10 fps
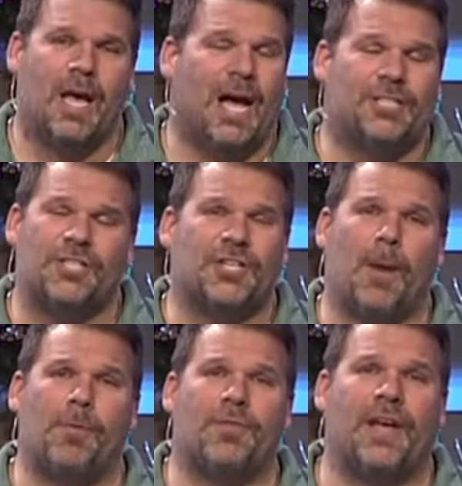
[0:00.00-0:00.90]
uh, just a
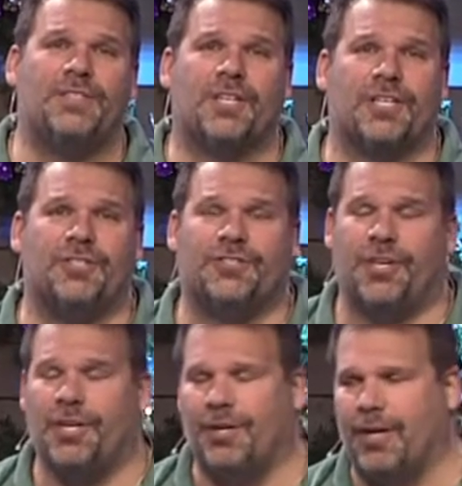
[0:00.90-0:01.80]
couple things to
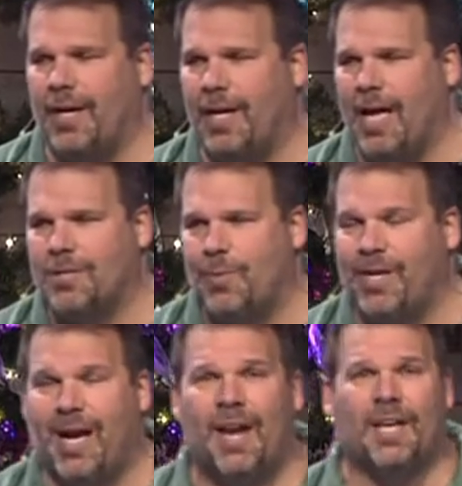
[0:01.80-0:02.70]
consider as we
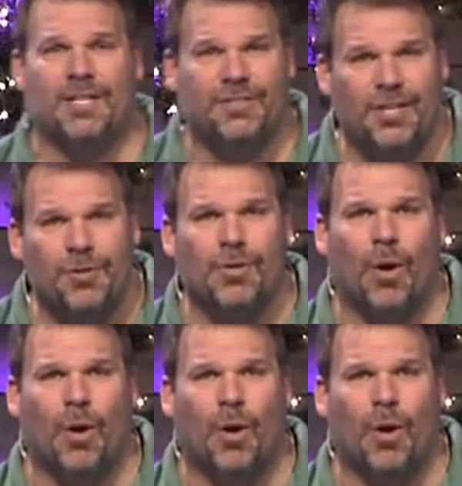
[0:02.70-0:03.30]
kind of continue